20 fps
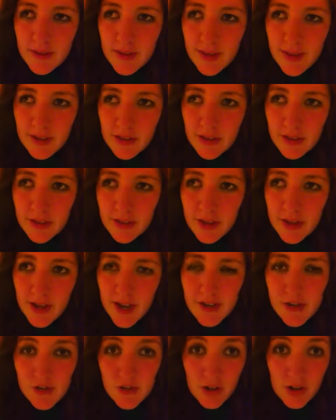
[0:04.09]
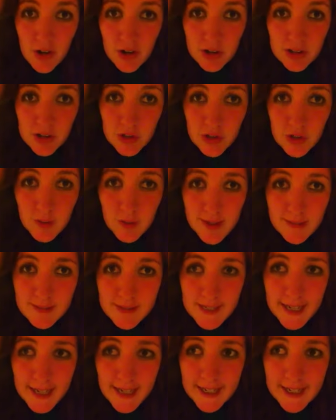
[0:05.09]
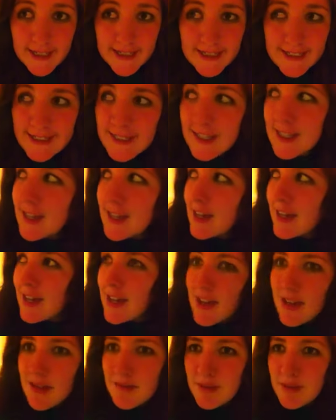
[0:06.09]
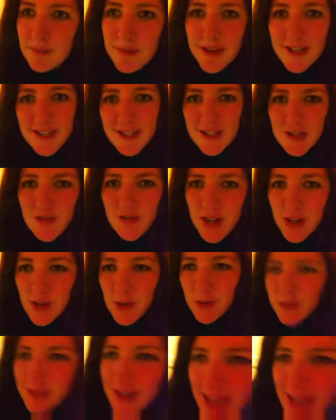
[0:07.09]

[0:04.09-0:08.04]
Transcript: in the Castle Rock hostel where I'm staying at. My bed has a really cool